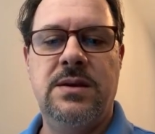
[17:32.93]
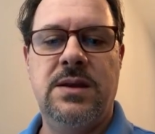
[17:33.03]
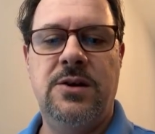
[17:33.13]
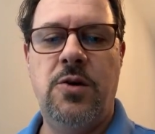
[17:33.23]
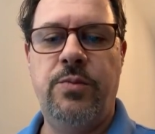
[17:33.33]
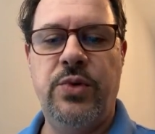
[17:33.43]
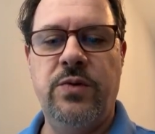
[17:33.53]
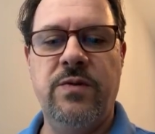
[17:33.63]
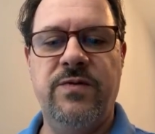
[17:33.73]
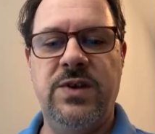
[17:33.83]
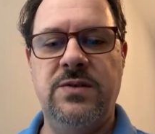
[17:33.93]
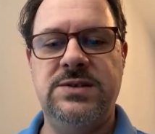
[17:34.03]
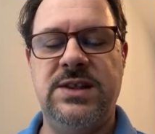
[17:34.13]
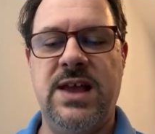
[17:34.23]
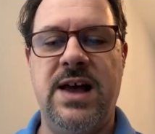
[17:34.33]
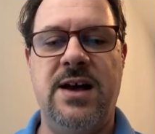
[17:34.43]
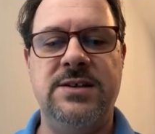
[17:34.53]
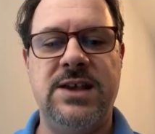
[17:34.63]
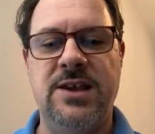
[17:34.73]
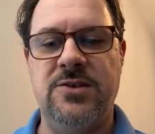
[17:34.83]
No bull reviews in the
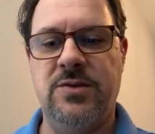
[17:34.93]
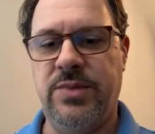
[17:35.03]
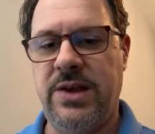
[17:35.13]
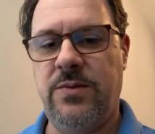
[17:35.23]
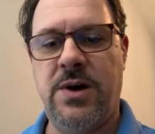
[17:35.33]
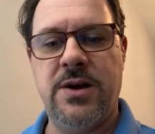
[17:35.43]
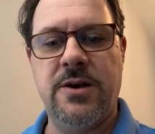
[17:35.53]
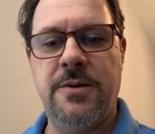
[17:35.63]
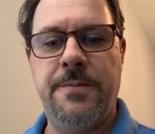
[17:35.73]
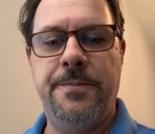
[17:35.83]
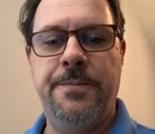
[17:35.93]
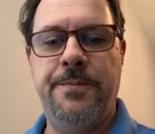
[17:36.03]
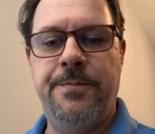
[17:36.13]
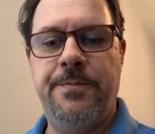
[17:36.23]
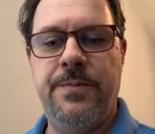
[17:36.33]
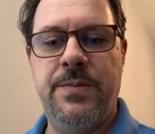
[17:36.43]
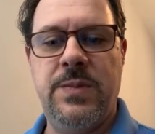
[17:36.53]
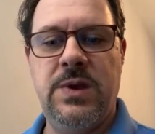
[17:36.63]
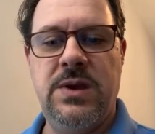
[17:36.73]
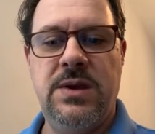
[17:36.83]
house. How you doing, Blade Walker?
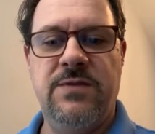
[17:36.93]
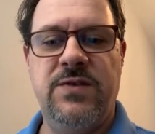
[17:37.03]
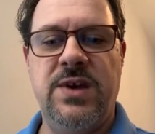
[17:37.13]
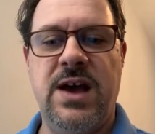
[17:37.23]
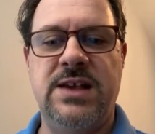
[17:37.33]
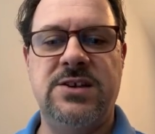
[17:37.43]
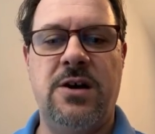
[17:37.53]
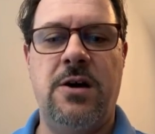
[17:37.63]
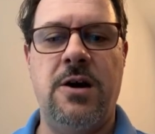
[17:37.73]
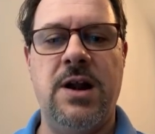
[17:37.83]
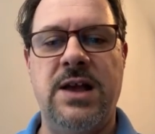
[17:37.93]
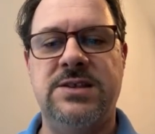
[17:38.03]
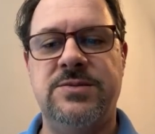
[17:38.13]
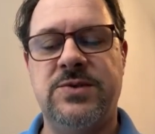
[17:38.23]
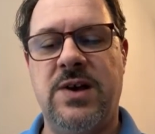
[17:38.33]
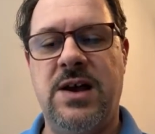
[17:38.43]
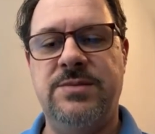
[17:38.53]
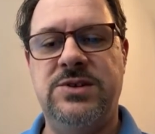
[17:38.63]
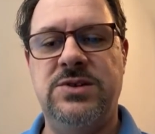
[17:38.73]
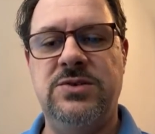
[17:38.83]
If you guys are not
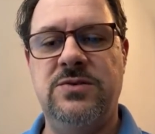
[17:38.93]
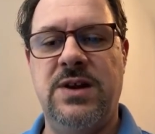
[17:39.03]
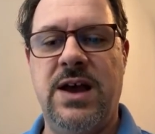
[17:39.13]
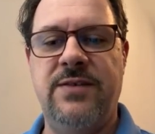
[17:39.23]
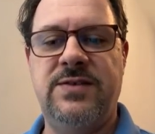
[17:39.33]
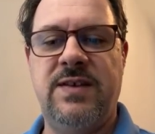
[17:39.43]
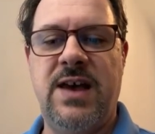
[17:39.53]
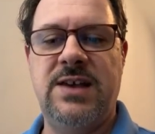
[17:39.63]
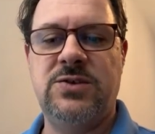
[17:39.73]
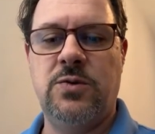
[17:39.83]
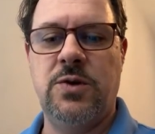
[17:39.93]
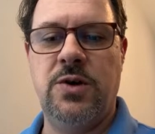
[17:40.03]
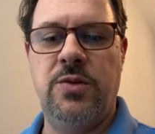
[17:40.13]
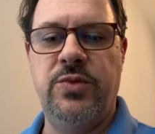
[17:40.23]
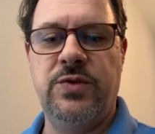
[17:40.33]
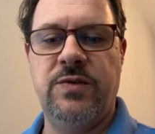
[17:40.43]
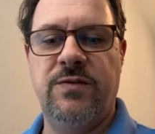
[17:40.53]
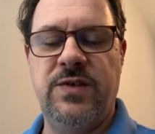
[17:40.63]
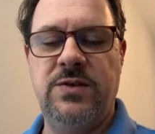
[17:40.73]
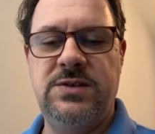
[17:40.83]
subscribed to Knives Sass or No Bull
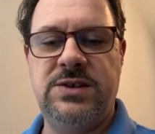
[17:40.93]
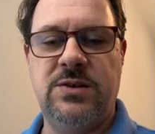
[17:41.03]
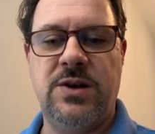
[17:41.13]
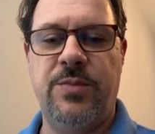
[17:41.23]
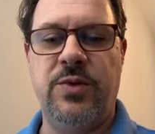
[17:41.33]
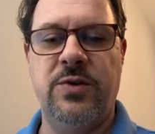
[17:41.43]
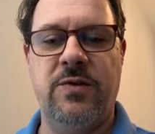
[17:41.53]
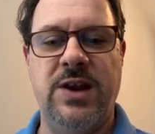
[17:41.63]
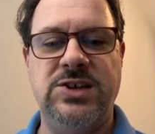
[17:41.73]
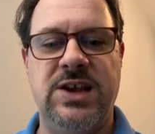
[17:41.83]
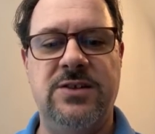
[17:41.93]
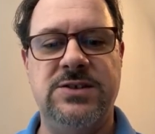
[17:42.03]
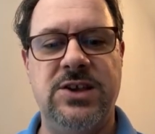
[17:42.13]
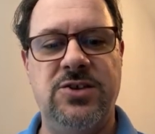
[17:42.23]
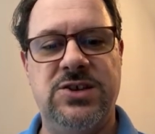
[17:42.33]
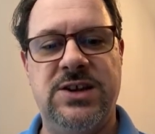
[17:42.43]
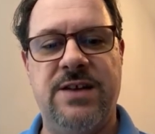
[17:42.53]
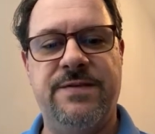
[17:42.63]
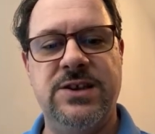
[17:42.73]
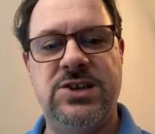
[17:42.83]
Reviews, a couple of great channels that you should
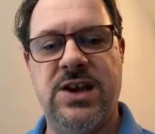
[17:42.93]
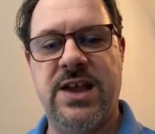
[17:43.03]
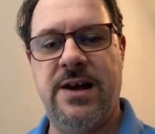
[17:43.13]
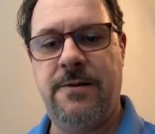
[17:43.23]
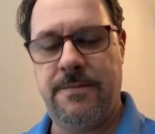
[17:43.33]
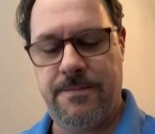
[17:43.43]
definitely check out.